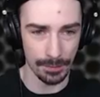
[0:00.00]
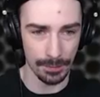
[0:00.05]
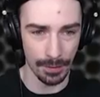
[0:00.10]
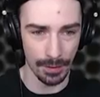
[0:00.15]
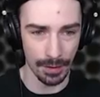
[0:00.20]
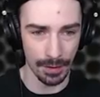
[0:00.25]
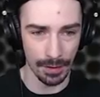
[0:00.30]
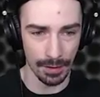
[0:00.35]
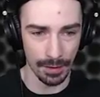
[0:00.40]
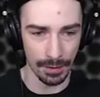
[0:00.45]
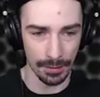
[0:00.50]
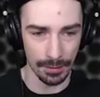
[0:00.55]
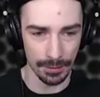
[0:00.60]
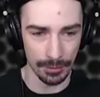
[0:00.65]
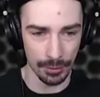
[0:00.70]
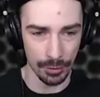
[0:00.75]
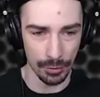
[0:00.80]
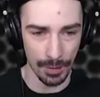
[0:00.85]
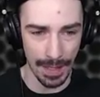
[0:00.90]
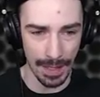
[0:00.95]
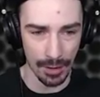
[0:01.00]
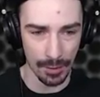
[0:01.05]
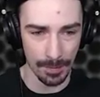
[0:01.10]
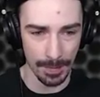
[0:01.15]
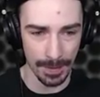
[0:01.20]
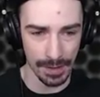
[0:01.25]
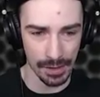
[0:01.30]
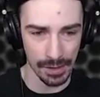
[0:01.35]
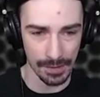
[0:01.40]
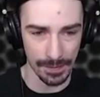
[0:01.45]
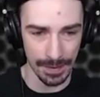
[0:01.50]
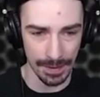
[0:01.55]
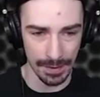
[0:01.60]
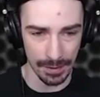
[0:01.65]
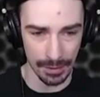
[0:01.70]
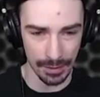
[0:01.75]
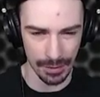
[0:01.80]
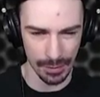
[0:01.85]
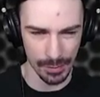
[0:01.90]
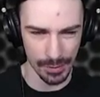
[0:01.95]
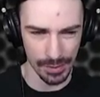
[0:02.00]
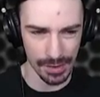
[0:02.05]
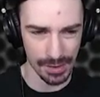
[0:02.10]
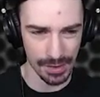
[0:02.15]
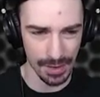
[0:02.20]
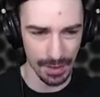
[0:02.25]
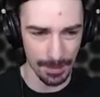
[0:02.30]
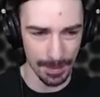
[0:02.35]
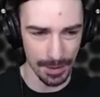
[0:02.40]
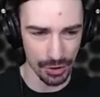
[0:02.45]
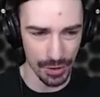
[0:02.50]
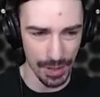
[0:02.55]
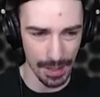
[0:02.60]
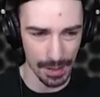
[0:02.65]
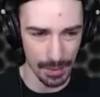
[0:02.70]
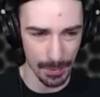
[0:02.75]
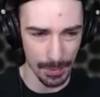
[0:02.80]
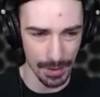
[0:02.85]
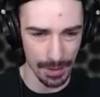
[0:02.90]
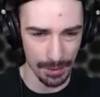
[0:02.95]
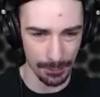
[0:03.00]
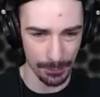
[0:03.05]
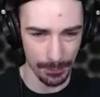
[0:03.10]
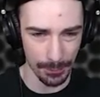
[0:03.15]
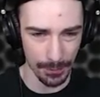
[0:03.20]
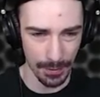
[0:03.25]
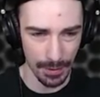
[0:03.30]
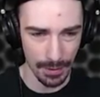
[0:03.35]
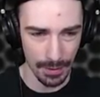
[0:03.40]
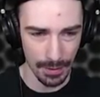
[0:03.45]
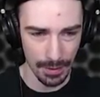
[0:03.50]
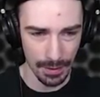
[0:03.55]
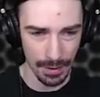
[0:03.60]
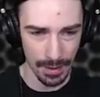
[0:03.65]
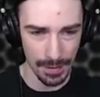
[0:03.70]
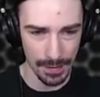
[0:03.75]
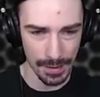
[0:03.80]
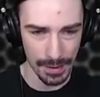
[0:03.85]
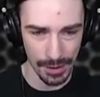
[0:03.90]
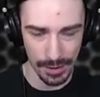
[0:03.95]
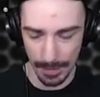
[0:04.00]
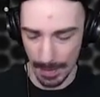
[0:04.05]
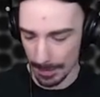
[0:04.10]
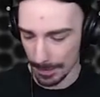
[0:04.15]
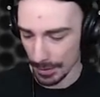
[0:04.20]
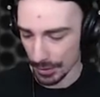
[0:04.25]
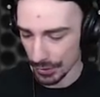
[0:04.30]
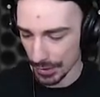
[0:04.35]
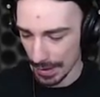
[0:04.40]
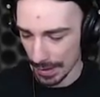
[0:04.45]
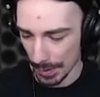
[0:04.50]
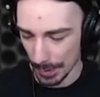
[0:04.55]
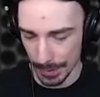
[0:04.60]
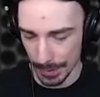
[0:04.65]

a ground-based vehicle. Oh, is this going to be shallow enough? I think this might be shallow